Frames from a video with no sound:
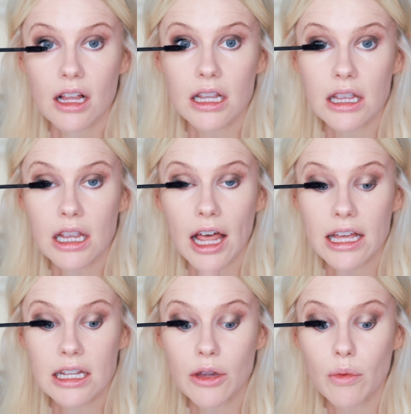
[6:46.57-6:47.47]

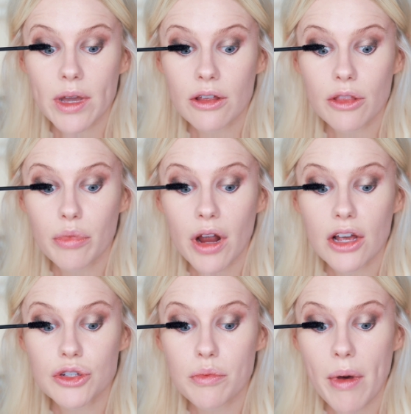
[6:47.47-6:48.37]
lightly wiggle the
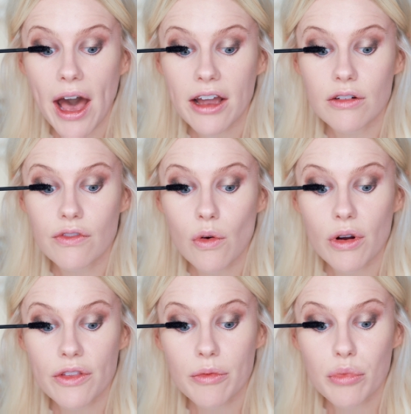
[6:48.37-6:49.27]
brush back and
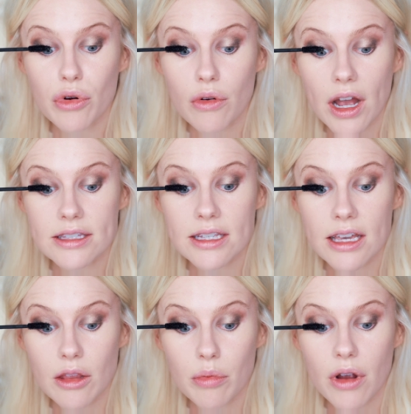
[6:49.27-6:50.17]
forth,
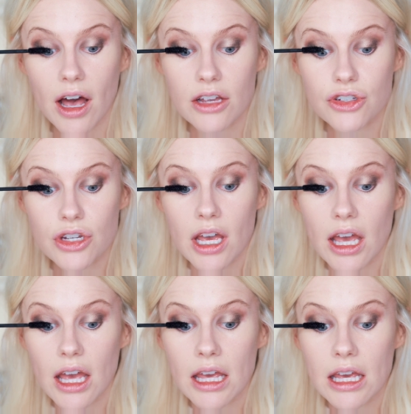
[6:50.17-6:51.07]
pressing the brush
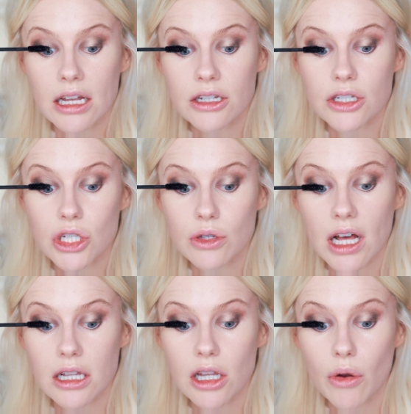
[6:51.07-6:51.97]
into
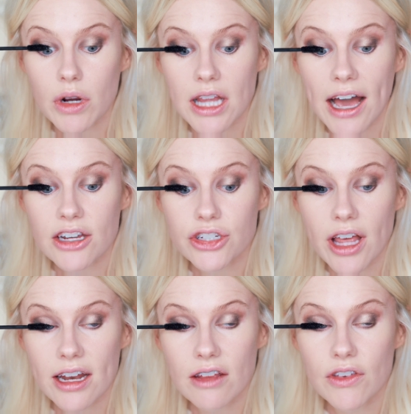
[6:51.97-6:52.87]
that lower lash
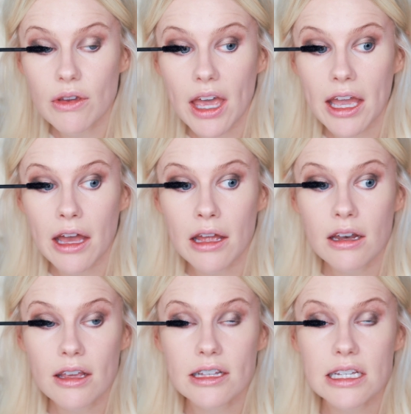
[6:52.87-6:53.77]
line if you
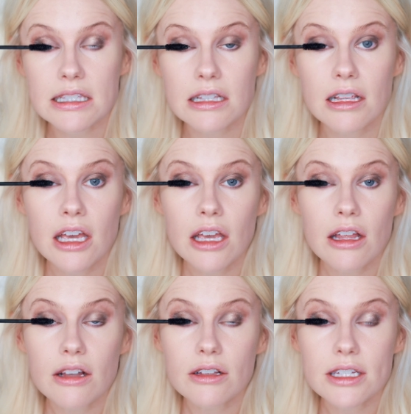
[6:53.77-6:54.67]
can. It
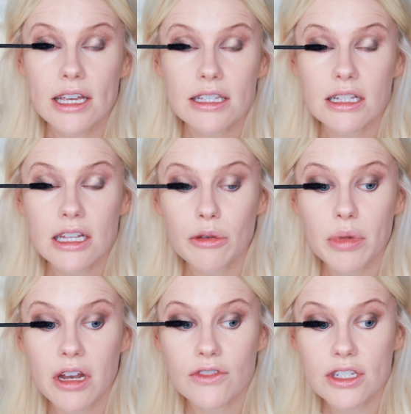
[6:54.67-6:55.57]
takes a little
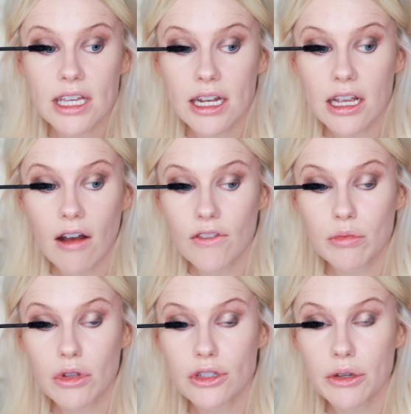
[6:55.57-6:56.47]
bit of just getting
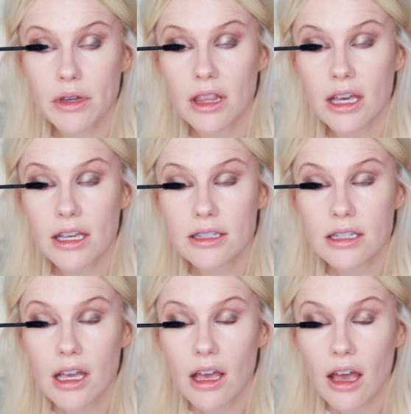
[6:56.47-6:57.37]
comfortable doing this,
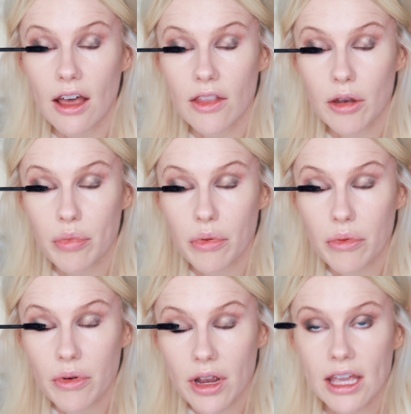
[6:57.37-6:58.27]
and then
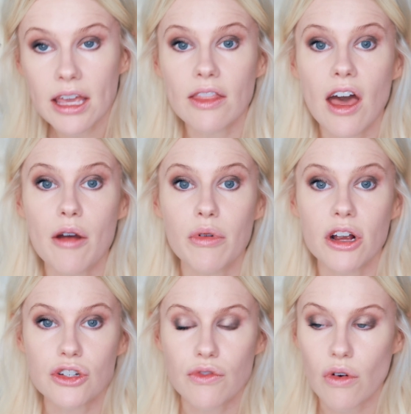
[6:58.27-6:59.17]
bringing that
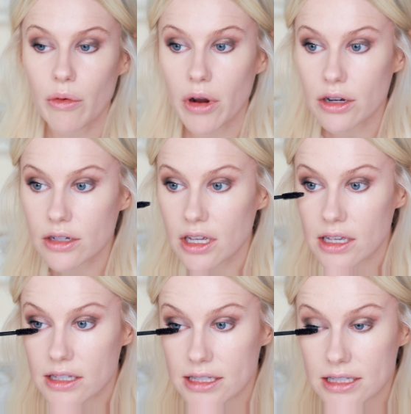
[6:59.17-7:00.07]
brush forward,
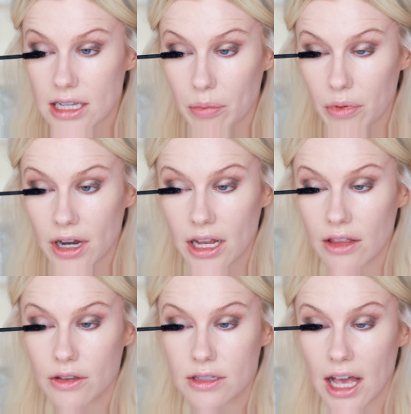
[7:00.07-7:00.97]
separating
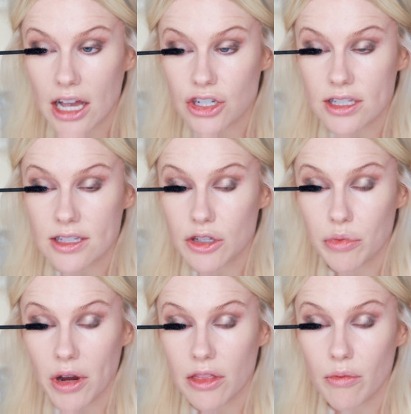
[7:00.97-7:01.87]
those lashes as you
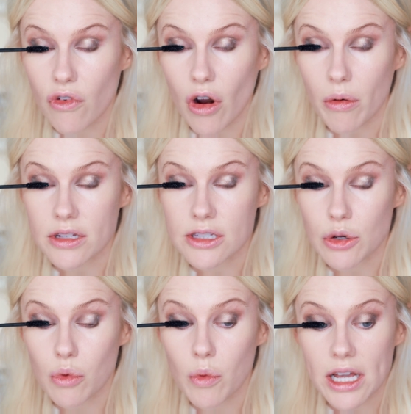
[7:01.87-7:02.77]
bring them forward.
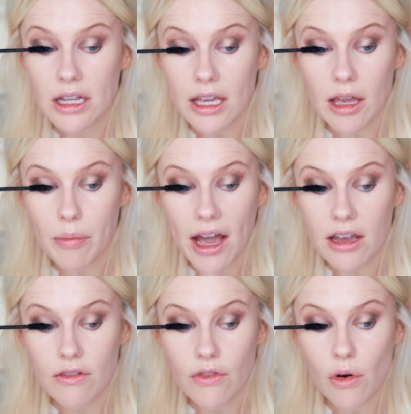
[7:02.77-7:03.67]
So wiggling it back
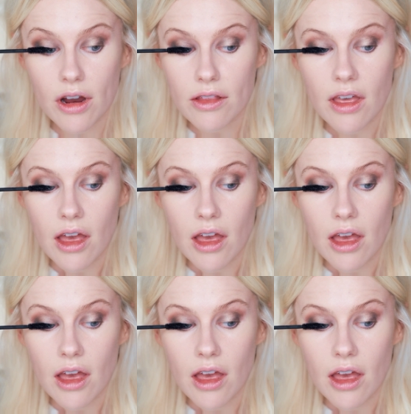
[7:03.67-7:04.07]
and forth,